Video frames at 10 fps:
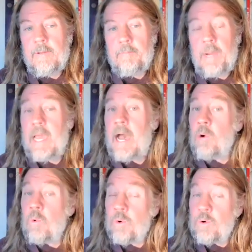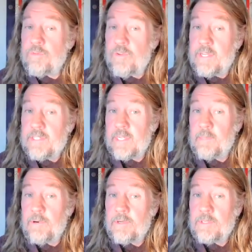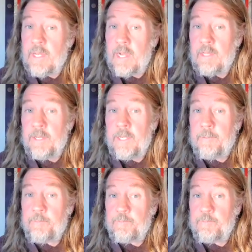my outward facing personality.